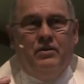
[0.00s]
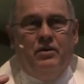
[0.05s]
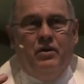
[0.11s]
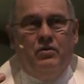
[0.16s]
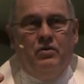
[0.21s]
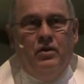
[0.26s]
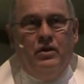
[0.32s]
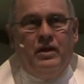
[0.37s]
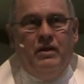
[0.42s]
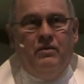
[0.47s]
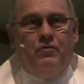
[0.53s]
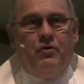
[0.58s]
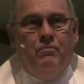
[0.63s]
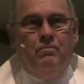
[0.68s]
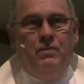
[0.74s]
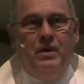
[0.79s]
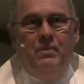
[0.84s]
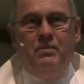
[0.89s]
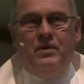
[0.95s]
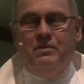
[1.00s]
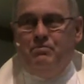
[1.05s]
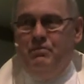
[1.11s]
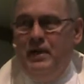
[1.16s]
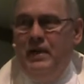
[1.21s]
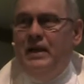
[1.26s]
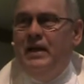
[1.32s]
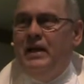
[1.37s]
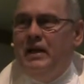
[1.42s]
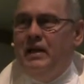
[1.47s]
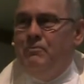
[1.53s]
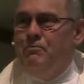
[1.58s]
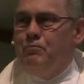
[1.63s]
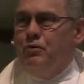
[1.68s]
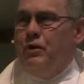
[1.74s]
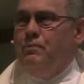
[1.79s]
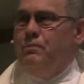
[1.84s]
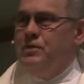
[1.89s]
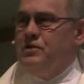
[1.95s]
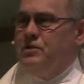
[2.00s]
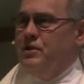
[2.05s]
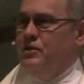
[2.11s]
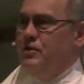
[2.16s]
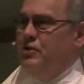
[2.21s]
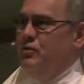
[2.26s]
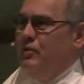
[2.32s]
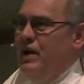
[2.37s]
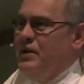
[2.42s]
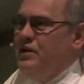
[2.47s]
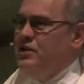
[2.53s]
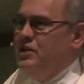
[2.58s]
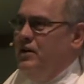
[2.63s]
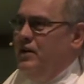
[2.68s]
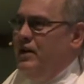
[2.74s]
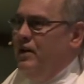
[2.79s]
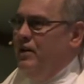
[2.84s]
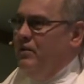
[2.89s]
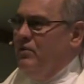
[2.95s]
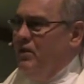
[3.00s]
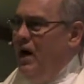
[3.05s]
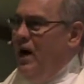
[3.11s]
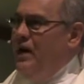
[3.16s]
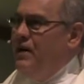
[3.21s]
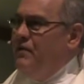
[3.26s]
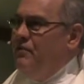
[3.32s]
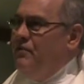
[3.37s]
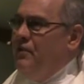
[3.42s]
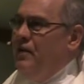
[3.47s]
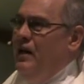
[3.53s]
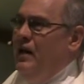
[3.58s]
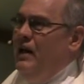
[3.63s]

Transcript: they're looking for meaning and purpose and direction in their life,